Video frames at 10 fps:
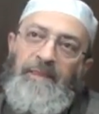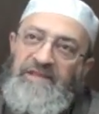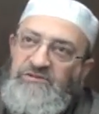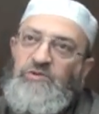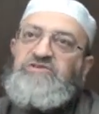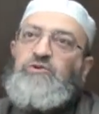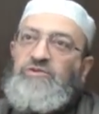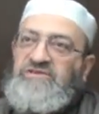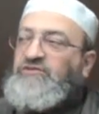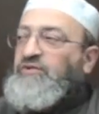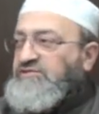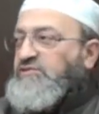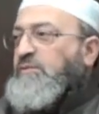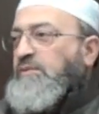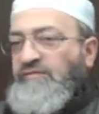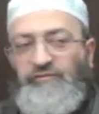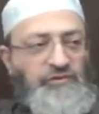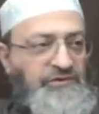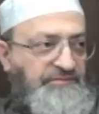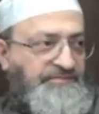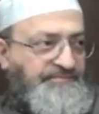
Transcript: This question was addressed to me before.